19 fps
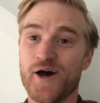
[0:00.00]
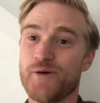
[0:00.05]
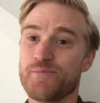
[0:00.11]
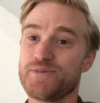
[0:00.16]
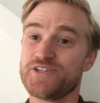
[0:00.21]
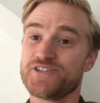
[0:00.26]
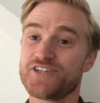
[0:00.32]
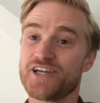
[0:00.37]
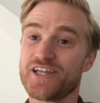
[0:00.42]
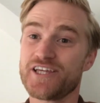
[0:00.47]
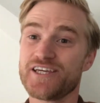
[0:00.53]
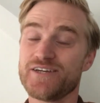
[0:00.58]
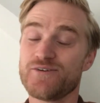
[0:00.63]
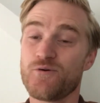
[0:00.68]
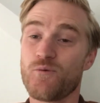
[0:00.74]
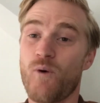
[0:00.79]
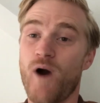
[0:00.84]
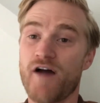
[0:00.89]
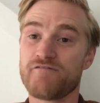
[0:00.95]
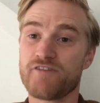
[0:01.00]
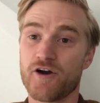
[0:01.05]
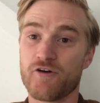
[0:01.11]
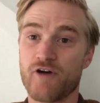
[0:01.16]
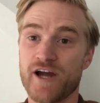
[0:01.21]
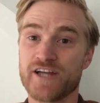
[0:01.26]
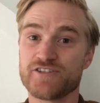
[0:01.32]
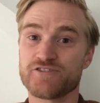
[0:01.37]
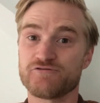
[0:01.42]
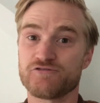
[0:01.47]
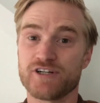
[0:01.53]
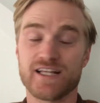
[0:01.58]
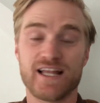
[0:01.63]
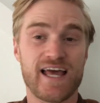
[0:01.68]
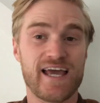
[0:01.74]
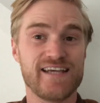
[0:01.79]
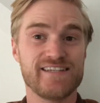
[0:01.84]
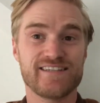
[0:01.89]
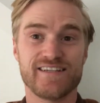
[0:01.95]
But the Shelly Wi-Fi range of
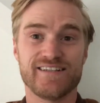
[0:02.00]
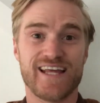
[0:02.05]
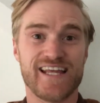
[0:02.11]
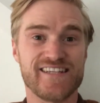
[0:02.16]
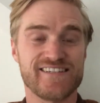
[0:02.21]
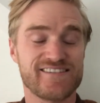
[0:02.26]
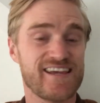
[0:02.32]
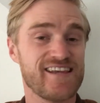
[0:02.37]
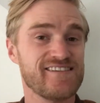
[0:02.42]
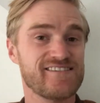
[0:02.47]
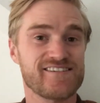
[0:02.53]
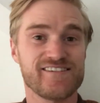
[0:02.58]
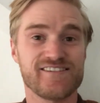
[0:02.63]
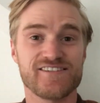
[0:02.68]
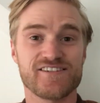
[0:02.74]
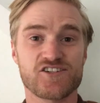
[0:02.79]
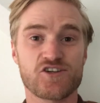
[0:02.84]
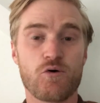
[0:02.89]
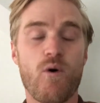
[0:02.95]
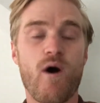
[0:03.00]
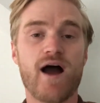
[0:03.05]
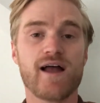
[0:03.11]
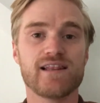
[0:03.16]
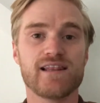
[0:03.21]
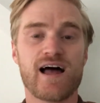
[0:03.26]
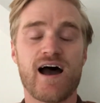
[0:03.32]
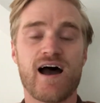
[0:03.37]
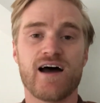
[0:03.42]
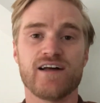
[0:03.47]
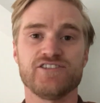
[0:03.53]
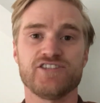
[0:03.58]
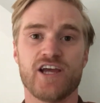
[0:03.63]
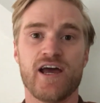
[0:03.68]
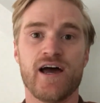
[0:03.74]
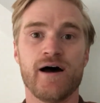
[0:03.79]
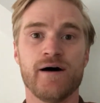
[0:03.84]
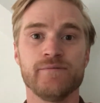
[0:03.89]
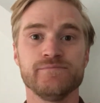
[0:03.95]
relays and, and sensors is quite large.
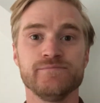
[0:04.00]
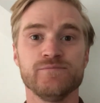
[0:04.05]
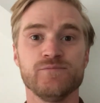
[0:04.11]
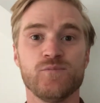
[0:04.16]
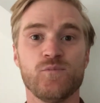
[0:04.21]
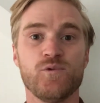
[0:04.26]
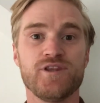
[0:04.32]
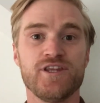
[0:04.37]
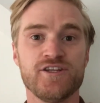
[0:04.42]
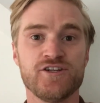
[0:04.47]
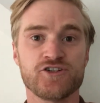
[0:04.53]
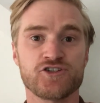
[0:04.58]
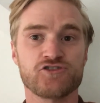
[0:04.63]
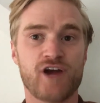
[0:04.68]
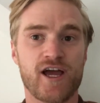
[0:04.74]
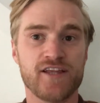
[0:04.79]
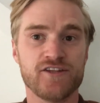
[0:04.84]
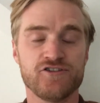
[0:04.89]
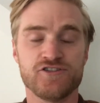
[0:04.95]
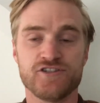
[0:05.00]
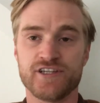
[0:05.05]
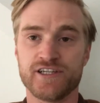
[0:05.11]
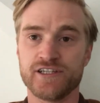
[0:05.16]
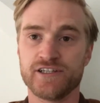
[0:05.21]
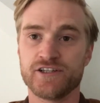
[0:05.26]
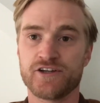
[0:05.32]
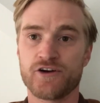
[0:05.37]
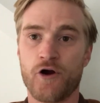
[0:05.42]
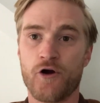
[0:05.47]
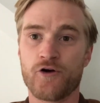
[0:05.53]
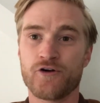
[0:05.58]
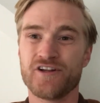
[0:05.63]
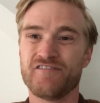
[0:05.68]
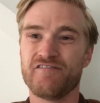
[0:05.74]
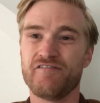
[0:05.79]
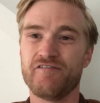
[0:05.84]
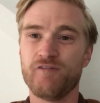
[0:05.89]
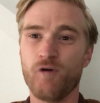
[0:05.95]
Um, within Australia and New Zealand, there are only
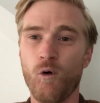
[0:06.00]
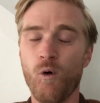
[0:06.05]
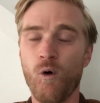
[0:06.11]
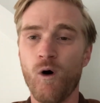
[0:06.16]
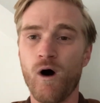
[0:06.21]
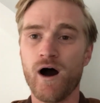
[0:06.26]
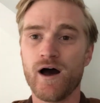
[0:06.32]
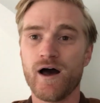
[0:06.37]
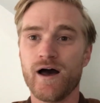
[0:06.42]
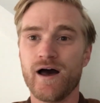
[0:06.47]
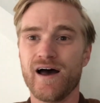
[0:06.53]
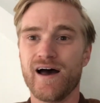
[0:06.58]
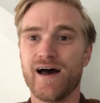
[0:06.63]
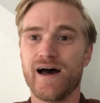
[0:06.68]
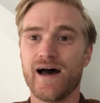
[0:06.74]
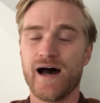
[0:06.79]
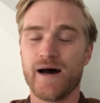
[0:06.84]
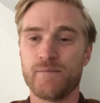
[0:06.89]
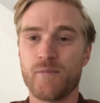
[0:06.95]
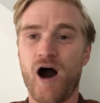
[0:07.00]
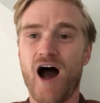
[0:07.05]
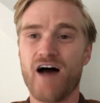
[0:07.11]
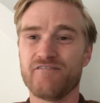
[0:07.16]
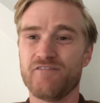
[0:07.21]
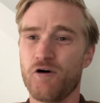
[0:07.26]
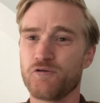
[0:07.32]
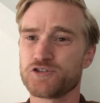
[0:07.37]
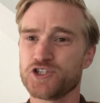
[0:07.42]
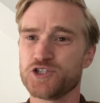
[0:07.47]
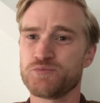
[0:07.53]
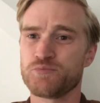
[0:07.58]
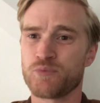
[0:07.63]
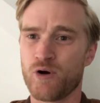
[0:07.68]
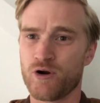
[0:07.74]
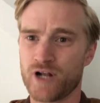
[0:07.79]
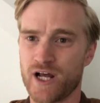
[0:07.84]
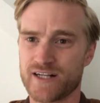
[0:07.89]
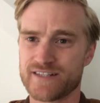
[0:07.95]
four um, high voltage
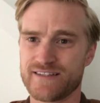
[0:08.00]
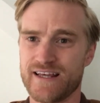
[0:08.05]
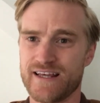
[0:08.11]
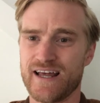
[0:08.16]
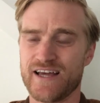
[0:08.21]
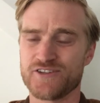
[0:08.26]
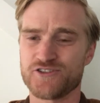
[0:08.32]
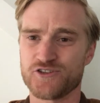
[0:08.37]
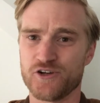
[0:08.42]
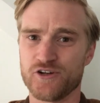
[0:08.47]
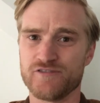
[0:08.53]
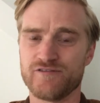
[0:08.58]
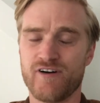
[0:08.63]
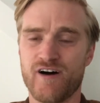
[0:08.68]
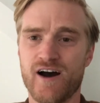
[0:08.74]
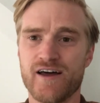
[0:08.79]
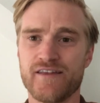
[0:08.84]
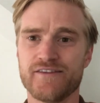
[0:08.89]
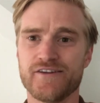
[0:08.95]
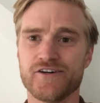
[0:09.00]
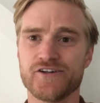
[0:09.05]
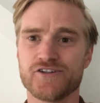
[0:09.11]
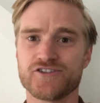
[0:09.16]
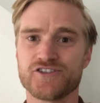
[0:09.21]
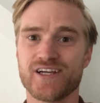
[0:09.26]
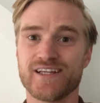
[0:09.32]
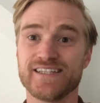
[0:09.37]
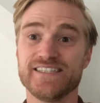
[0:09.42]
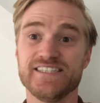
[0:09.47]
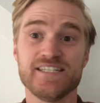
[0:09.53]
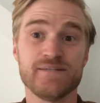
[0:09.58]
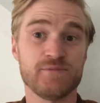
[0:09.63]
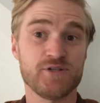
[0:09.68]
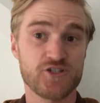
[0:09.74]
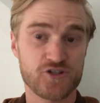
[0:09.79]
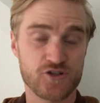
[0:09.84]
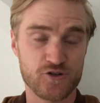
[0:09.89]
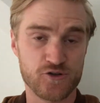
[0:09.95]
products are certified, the Shelly Dimmer
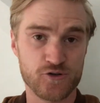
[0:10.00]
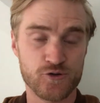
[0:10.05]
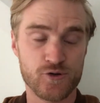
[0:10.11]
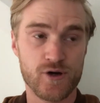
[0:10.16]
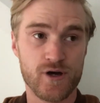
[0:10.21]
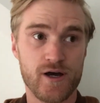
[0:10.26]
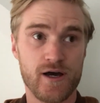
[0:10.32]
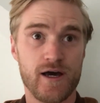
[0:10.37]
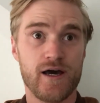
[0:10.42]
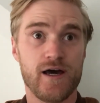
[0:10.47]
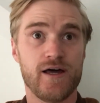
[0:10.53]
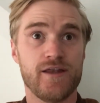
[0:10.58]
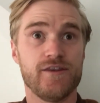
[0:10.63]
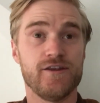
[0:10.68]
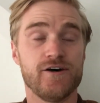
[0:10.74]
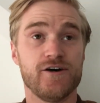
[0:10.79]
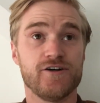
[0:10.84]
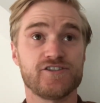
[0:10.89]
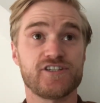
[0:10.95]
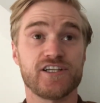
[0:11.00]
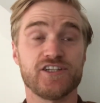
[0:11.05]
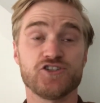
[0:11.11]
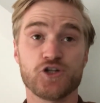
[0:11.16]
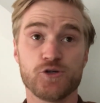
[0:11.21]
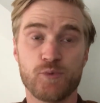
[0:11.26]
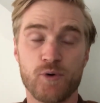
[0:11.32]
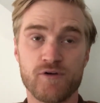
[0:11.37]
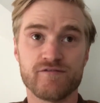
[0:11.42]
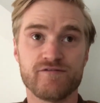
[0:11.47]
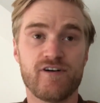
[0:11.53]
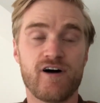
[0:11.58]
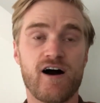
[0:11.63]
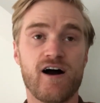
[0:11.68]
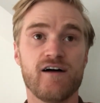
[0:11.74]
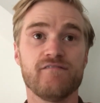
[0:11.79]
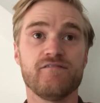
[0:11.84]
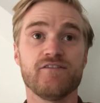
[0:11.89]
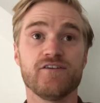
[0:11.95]
2, the Shelly
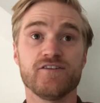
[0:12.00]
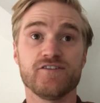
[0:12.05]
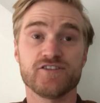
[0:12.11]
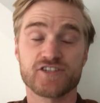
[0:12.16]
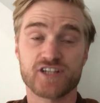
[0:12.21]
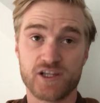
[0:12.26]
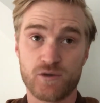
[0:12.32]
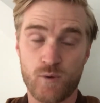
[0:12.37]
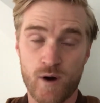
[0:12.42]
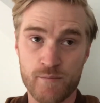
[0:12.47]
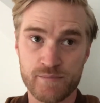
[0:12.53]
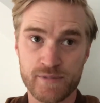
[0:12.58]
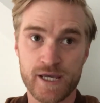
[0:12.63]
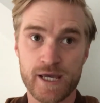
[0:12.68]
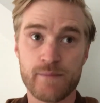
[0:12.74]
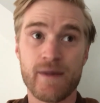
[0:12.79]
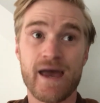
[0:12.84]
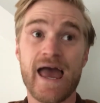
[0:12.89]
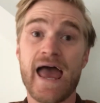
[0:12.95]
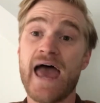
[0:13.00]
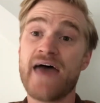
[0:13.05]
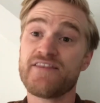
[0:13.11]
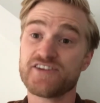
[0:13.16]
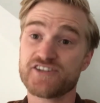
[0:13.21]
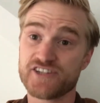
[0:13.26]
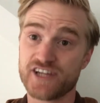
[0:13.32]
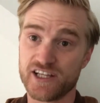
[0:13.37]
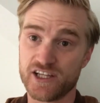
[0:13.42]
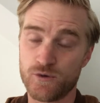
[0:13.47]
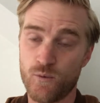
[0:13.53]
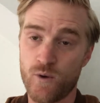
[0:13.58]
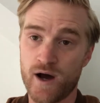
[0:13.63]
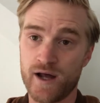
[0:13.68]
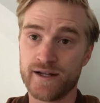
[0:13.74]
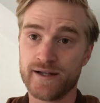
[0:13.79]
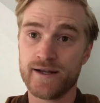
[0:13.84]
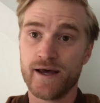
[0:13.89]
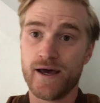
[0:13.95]
2.5, the Shelly 1PM and the Shelly
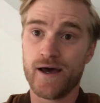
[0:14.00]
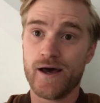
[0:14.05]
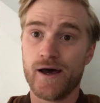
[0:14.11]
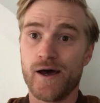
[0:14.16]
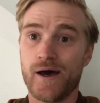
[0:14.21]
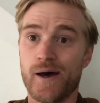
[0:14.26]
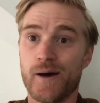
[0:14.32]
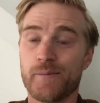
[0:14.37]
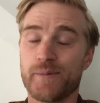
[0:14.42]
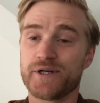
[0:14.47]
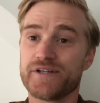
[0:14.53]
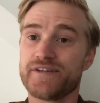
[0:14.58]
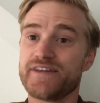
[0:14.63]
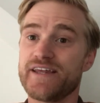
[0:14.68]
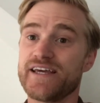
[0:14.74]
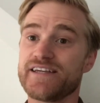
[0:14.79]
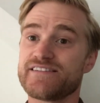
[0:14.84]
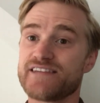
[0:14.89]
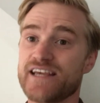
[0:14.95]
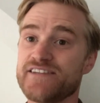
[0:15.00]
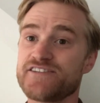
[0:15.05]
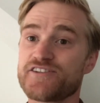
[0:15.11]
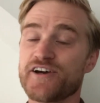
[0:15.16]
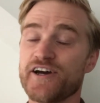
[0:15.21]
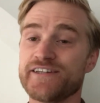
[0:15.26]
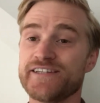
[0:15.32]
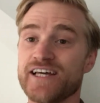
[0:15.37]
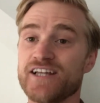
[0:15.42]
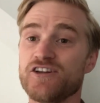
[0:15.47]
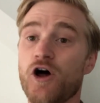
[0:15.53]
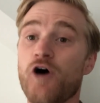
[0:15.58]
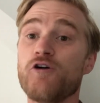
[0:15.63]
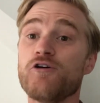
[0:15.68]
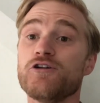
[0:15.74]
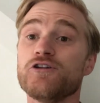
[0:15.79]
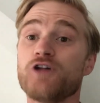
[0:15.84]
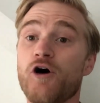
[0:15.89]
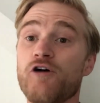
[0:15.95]
1. But their sensor and their low,
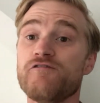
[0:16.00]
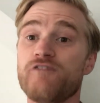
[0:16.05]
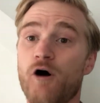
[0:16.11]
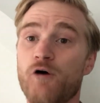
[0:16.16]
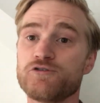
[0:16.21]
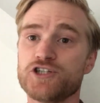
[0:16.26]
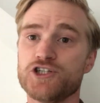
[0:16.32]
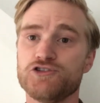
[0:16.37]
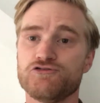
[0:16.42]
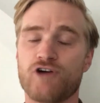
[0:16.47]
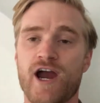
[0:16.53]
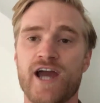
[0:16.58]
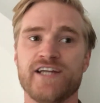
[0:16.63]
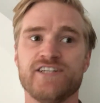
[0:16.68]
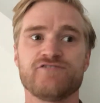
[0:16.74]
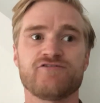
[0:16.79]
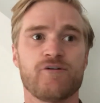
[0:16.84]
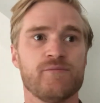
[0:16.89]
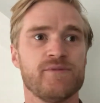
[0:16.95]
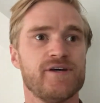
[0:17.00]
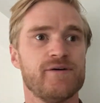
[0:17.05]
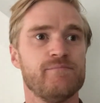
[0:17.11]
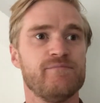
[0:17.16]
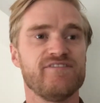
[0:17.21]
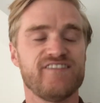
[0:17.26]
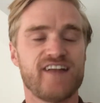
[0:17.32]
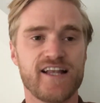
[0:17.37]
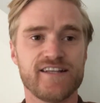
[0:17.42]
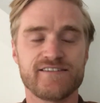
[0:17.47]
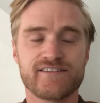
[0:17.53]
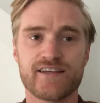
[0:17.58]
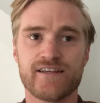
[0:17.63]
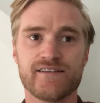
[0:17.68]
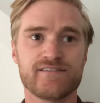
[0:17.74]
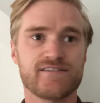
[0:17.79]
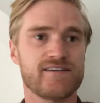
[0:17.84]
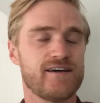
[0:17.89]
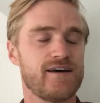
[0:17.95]
low voltage range from the flood
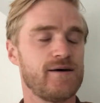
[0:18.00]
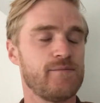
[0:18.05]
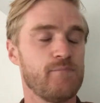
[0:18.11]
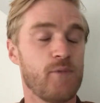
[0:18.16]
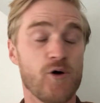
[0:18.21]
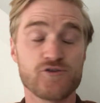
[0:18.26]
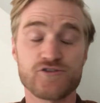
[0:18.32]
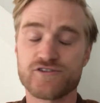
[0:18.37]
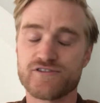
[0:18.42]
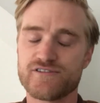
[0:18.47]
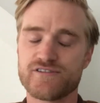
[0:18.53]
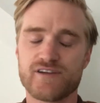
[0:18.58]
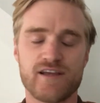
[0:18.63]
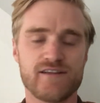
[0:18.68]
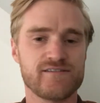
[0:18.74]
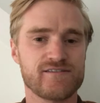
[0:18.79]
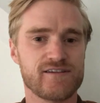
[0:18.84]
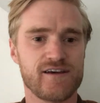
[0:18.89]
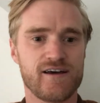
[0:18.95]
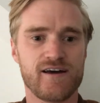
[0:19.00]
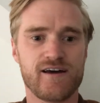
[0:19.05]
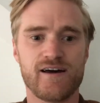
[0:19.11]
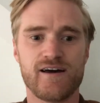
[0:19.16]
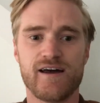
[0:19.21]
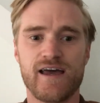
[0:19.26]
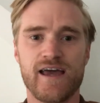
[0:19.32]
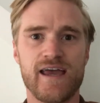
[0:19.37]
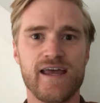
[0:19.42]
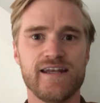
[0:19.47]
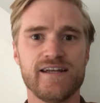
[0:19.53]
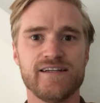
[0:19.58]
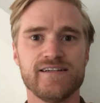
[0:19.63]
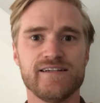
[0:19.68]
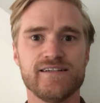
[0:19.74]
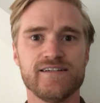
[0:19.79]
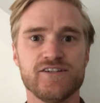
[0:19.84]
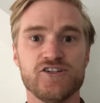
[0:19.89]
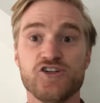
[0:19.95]
sensor, motion sensor
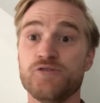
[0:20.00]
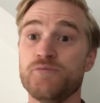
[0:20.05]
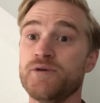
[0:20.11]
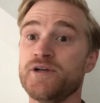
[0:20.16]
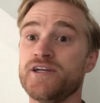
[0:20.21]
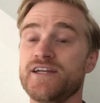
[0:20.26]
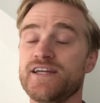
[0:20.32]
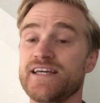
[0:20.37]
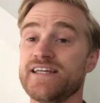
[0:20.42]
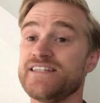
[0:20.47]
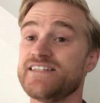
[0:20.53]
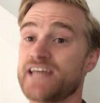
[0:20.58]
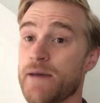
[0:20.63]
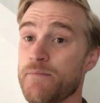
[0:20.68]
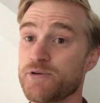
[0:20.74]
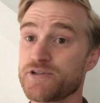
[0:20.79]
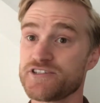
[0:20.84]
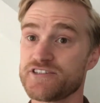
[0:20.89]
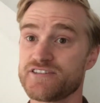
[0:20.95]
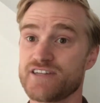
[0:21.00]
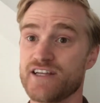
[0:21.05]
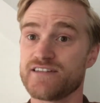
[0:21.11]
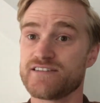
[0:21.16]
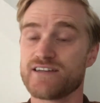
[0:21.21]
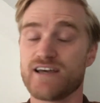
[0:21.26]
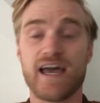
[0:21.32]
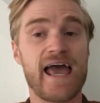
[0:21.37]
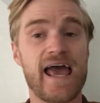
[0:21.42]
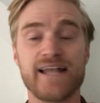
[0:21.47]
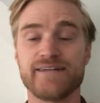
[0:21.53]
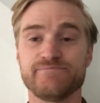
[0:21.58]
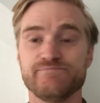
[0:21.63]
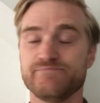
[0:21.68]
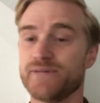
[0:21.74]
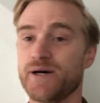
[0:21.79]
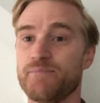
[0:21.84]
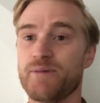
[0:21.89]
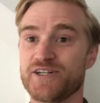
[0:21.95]
and humidity and temperature sensor and
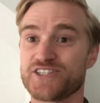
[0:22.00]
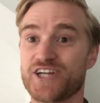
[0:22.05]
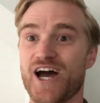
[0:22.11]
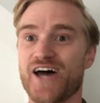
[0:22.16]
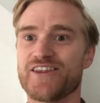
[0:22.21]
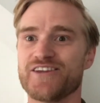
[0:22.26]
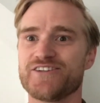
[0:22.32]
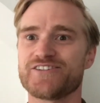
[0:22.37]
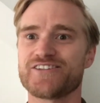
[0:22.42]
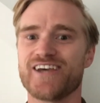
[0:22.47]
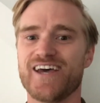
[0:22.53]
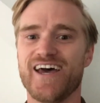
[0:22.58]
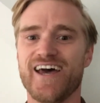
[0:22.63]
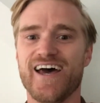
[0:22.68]
a bunch of others